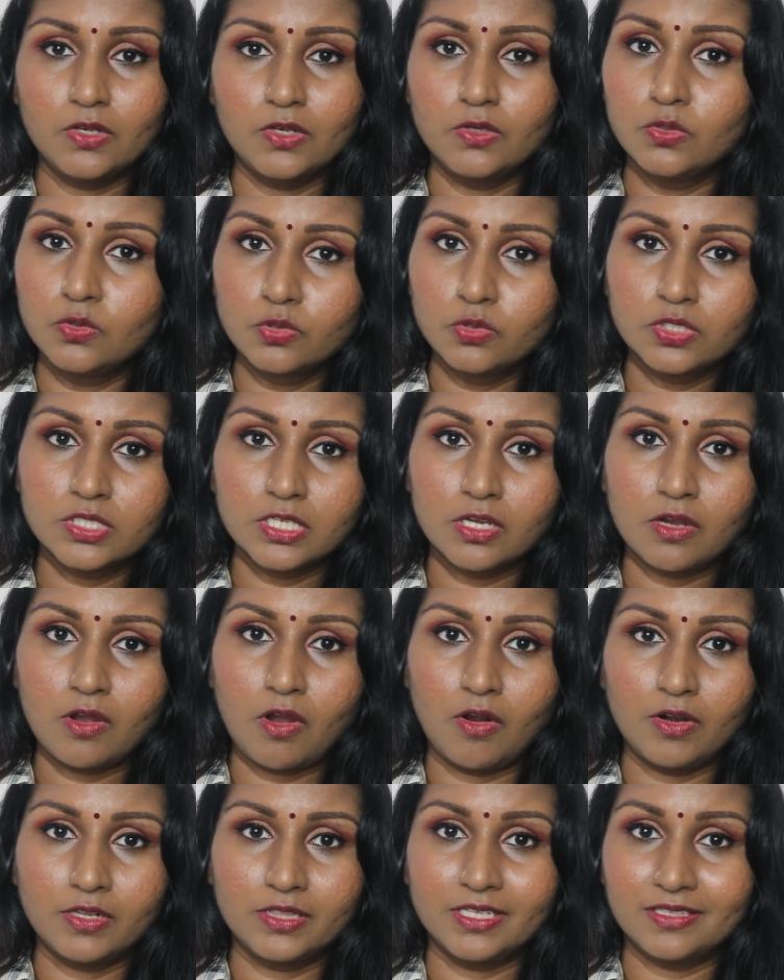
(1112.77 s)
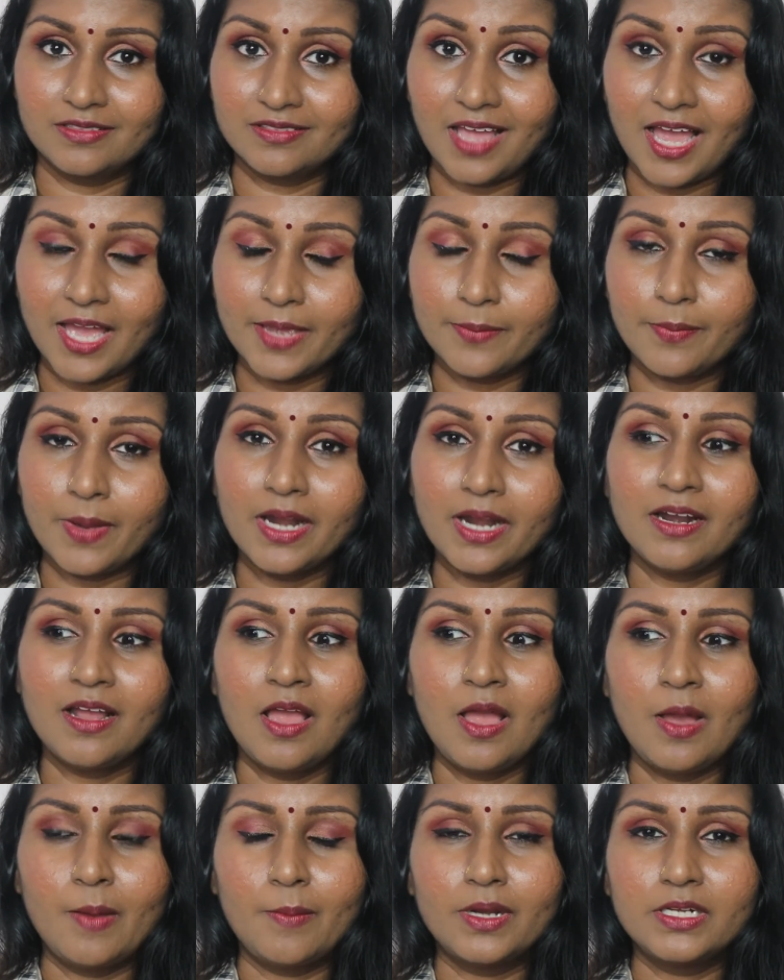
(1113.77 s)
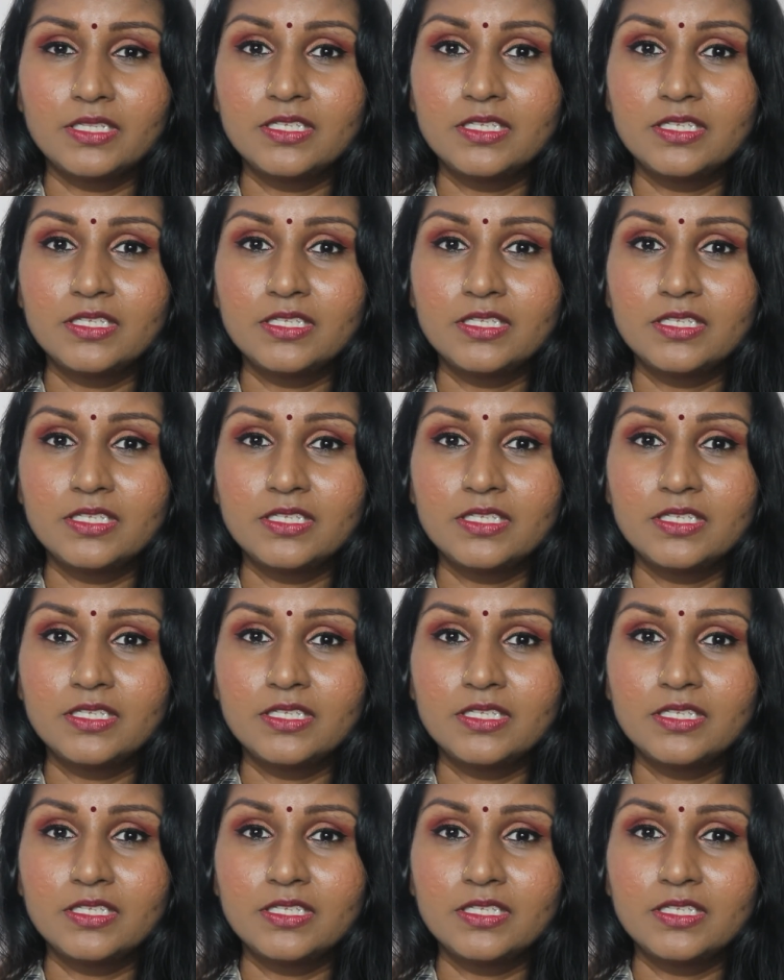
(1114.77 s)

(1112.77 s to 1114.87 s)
looser on the thigh part but